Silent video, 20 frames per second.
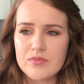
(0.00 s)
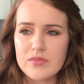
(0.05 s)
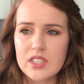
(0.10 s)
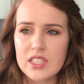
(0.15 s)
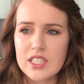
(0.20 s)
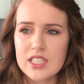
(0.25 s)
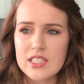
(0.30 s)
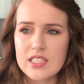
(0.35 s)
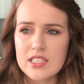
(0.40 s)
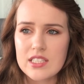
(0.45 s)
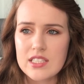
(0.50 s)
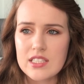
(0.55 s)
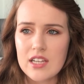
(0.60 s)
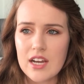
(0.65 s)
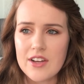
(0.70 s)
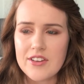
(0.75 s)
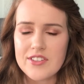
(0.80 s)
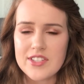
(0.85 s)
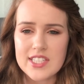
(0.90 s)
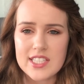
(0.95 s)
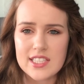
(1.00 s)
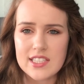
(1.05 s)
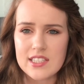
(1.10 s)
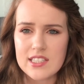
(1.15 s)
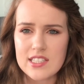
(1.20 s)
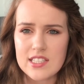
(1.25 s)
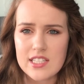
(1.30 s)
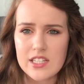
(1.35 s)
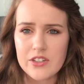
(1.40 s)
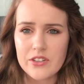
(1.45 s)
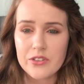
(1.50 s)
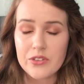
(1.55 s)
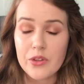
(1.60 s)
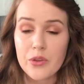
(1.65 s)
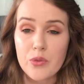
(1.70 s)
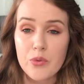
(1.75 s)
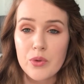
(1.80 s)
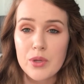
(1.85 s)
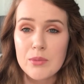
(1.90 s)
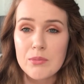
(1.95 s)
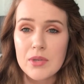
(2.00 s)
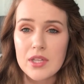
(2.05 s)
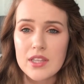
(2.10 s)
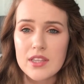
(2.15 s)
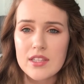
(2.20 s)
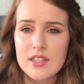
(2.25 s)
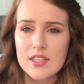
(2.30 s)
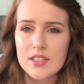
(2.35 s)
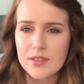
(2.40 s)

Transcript: This is obviously the 0 to 3 month